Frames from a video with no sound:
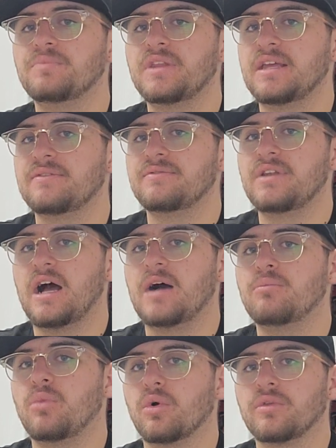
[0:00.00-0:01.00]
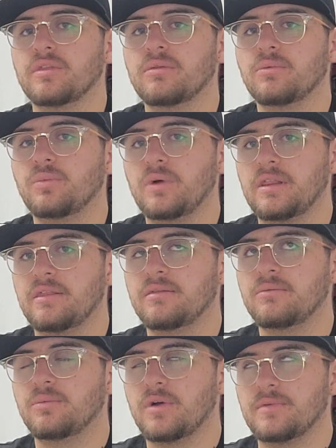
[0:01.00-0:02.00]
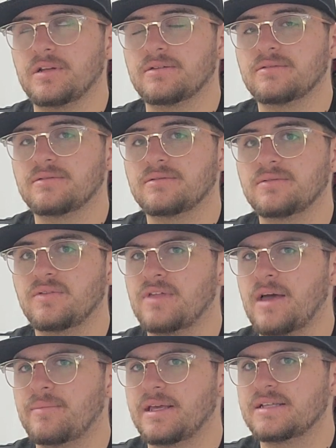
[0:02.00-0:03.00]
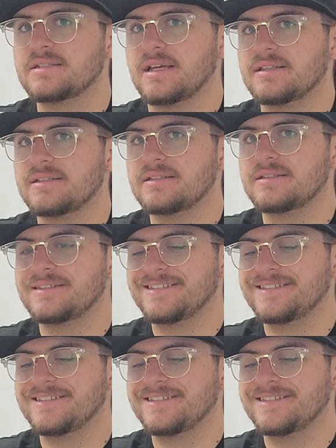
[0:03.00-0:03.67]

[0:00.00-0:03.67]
if not more with women. If that makes sense.